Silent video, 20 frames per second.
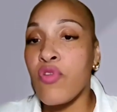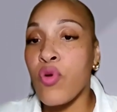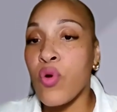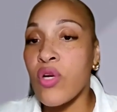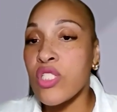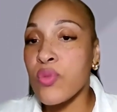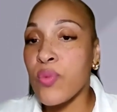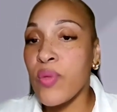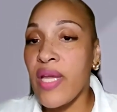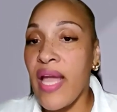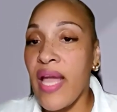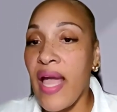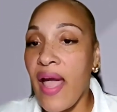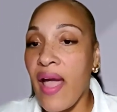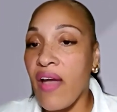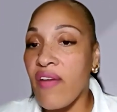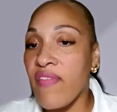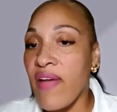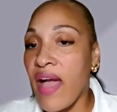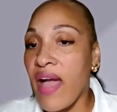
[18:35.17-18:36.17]
Of course,
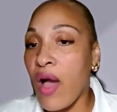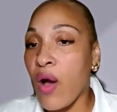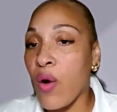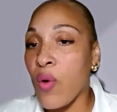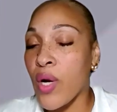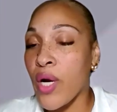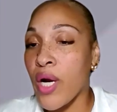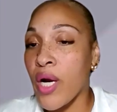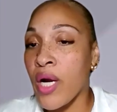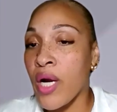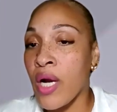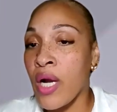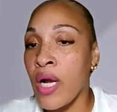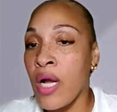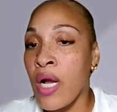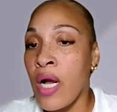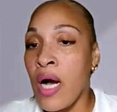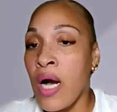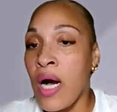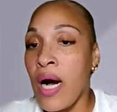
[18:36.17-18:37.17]
we have
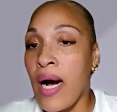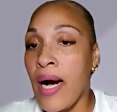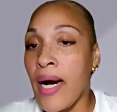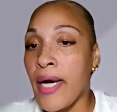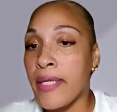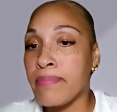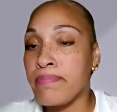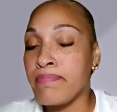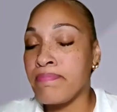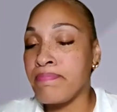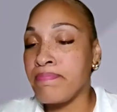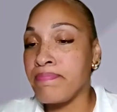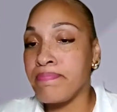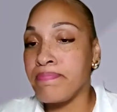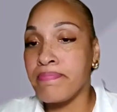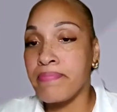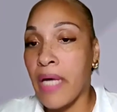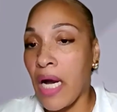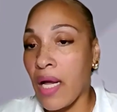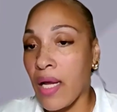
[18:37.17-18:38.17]
our
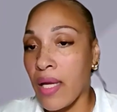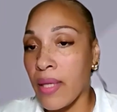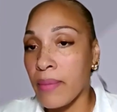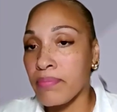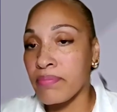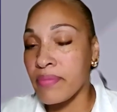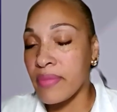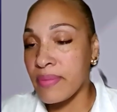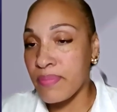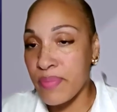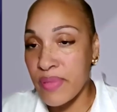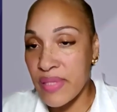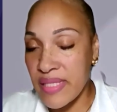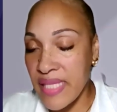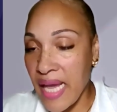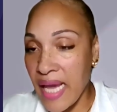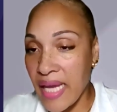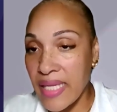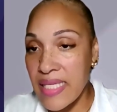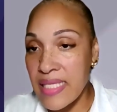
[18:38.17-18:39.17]
um, uh,
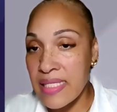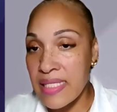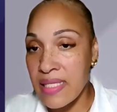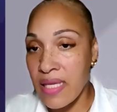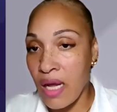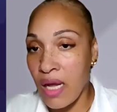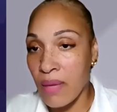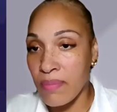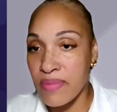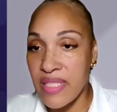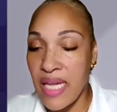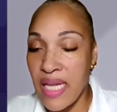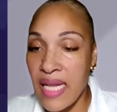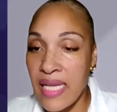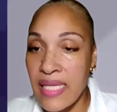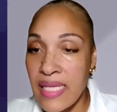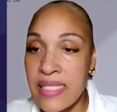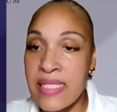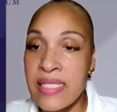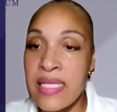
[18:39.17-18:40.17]
status
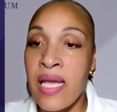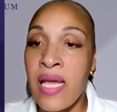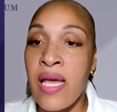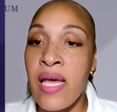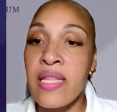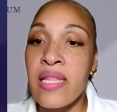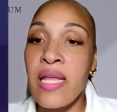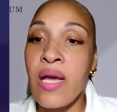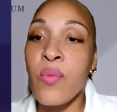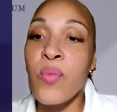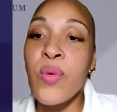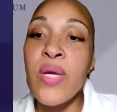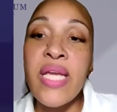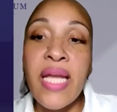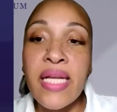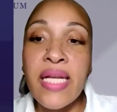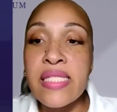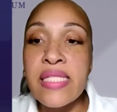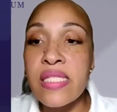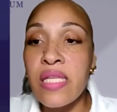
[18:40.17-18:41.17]
updates
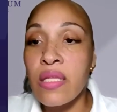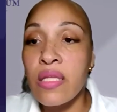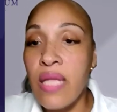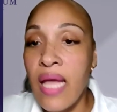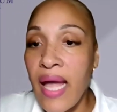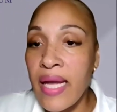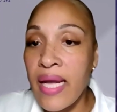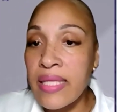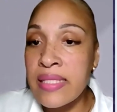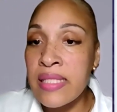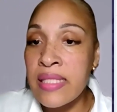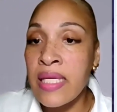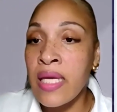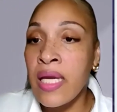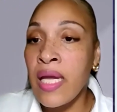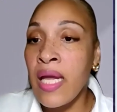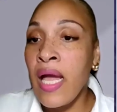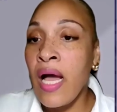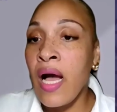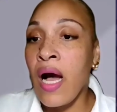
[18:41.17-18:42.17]
that we can
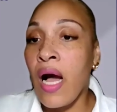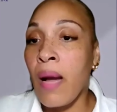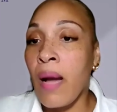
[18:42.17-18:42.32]
select.